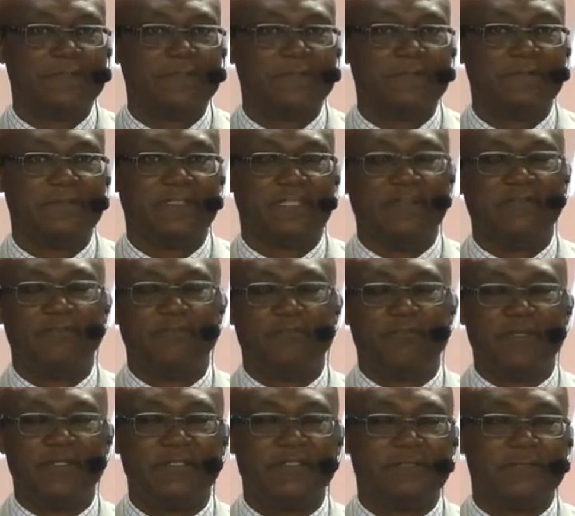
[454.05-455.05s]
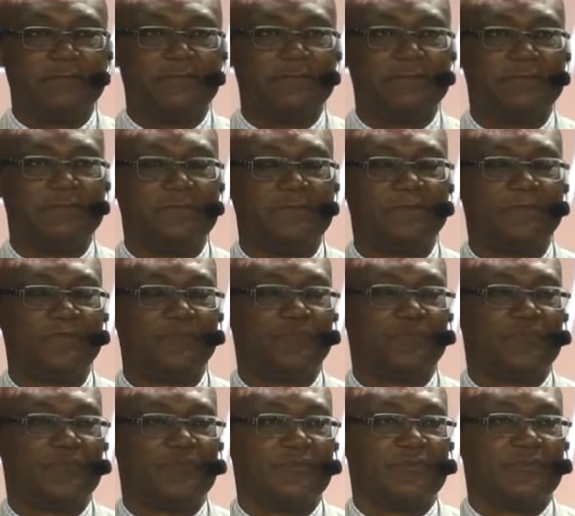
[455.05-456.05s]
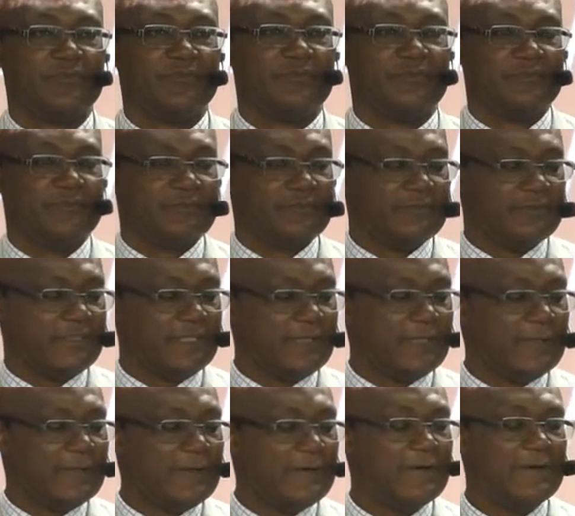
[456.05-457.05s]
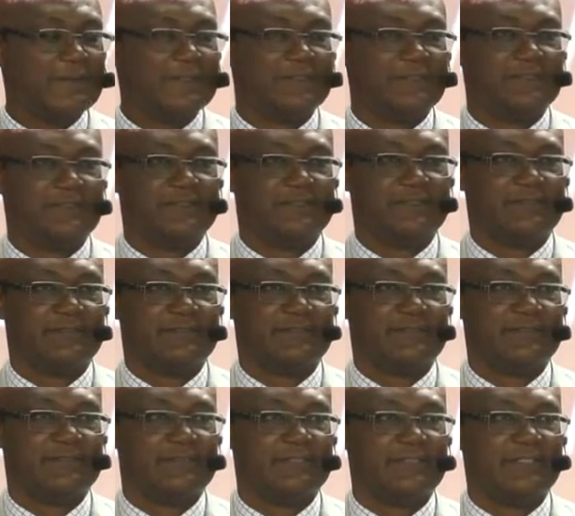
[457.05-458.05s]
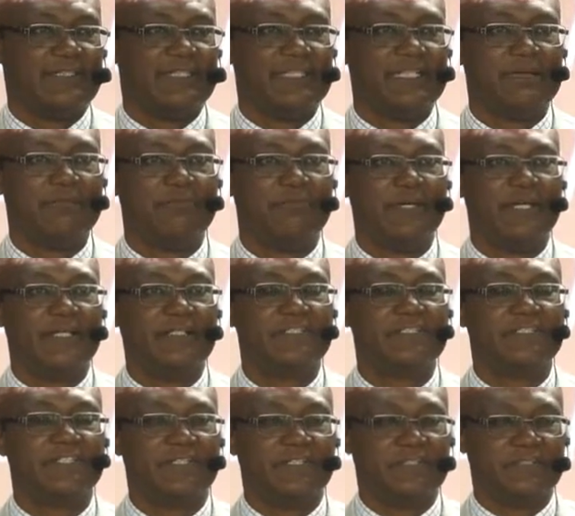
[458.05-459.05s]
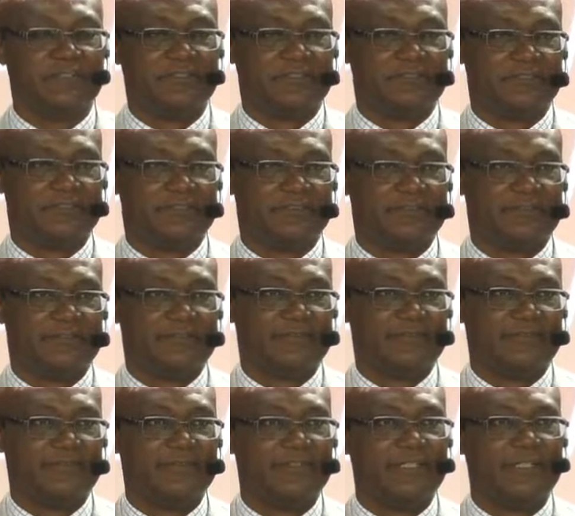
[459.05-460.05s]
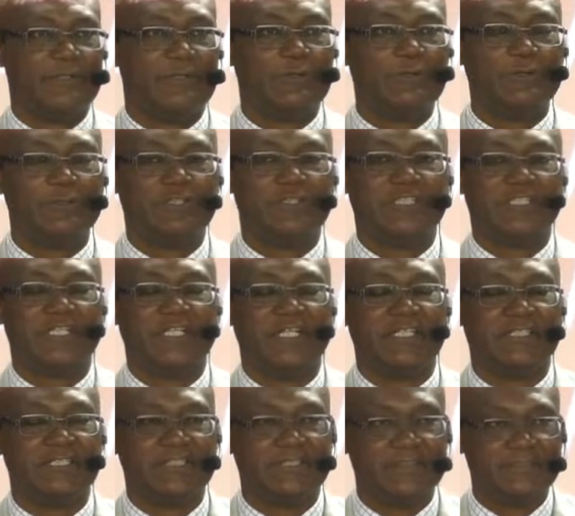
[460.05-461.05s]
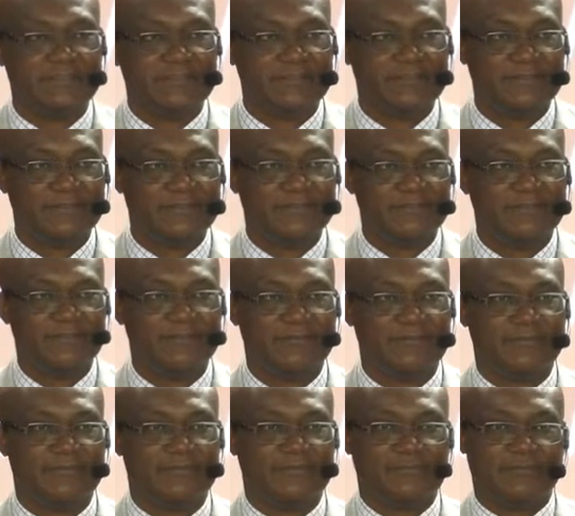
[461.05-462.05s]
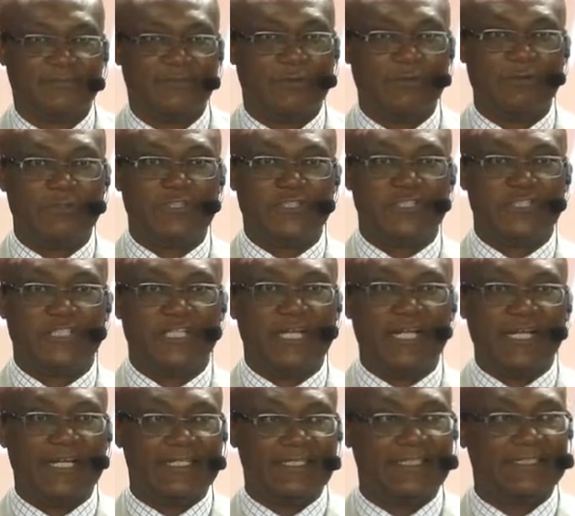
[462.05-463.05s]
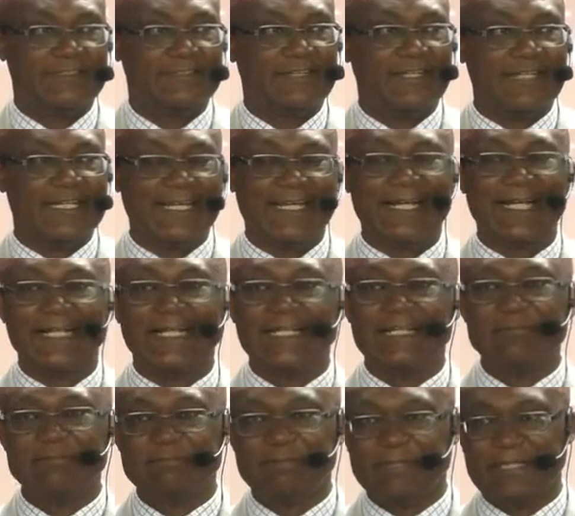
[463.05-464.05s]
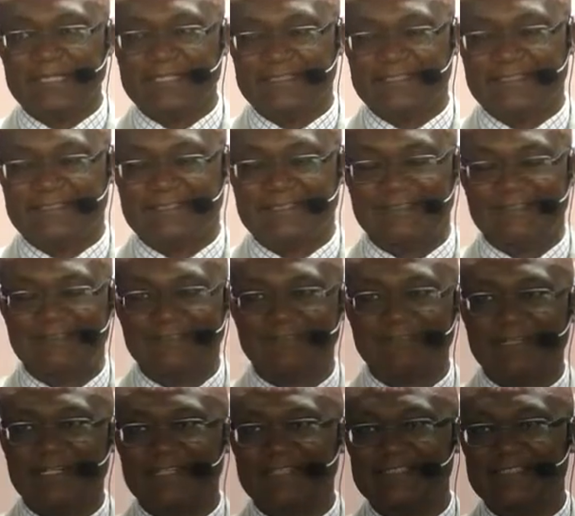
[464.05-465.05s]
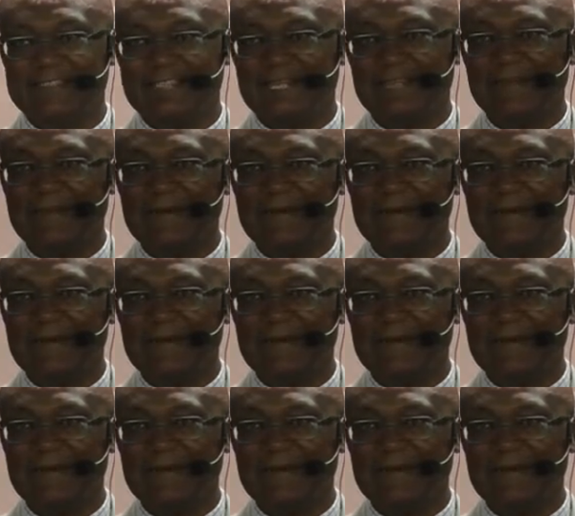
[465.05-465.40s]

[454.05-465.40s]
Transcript: to give birth to the Lord in a manger, in a good shed. Good shed is not a clean place. Praise the